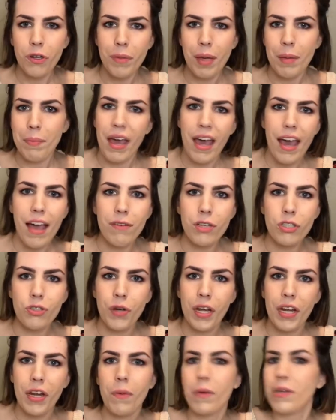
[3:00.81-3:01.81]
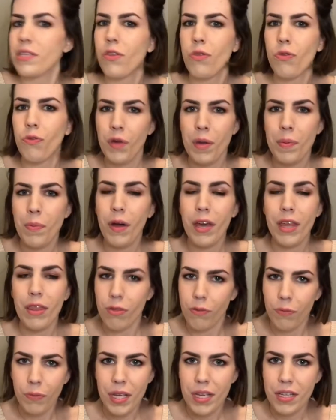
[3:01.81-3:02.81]
me my average rating was
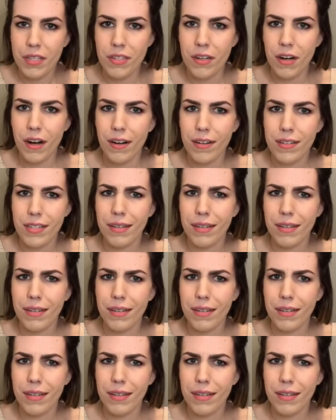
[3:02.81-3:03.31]
3.3 stars,